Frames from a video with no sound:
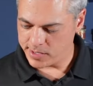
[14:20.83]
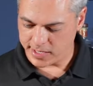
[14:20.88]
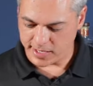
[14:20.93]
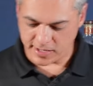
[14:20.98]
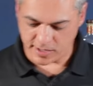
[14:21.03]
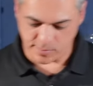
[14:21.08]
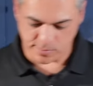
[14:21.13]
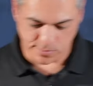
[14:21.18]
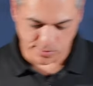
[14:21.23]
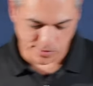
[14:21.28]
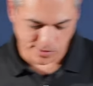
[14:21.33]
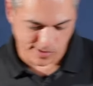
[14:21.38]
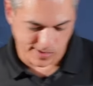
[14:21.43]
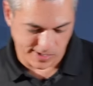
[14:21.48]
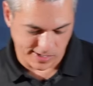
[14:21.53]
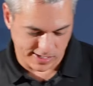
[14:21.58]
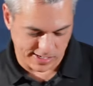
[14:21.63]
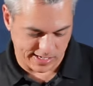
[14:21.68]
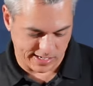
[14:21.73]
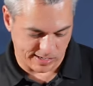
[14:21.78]
I gonna pour it
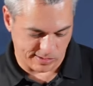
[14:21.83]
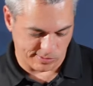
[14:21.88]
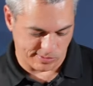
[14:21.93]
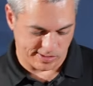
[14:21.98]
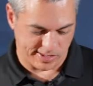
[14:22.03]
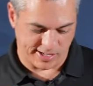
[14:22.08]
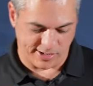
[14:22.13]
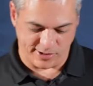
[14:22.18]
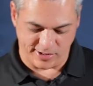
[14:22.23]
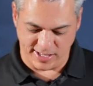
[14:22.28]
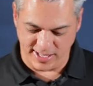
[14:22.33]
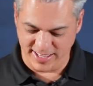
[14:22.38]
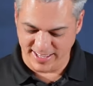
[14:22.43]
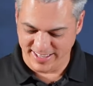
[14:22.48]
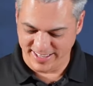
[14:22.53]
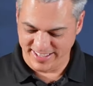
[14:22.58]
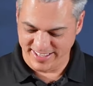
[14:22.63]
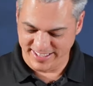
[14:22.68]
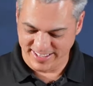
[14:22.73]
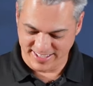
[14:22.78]
in there without
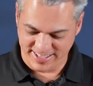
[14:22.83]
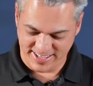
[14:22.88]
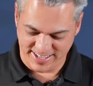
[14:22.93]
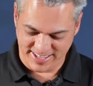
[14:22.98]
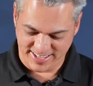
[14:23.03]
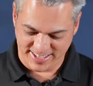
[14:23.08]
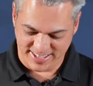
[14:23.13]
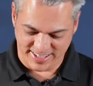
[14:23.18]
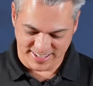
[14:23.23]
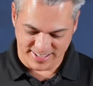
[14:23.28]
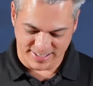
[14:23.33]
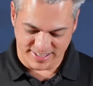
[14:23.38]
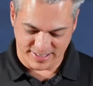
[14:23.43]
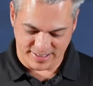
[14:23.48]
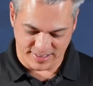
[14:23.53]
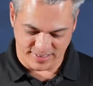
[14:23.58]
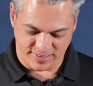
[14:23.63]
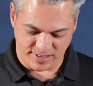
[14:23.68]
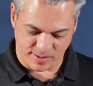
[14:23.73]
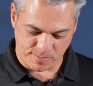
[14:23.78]

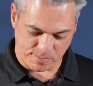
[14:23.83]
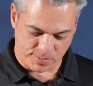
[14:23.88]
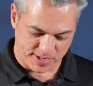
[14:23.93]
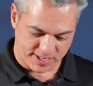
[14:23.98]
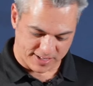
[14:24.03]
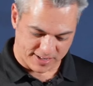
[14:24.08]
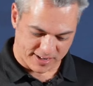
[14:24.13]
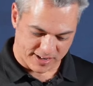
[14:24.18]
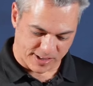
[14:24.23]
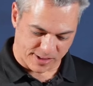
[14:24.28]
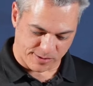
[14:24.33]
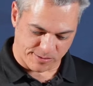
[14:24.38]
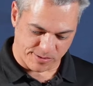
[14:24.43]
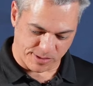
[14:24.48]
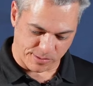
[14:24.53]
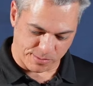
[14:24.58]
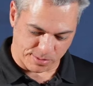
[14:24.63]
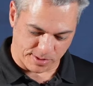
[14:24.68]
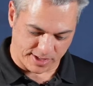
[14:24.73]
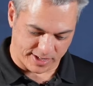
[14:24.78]
dumping it all over
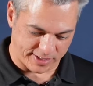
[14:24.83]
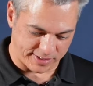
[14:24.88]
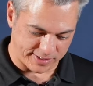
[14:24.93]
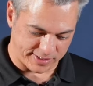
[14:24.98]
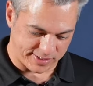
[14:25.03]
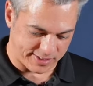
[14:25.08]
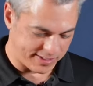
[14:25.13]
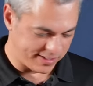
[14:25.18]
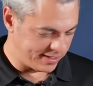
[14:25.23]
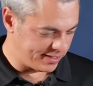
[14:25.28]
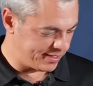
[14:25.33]
the place?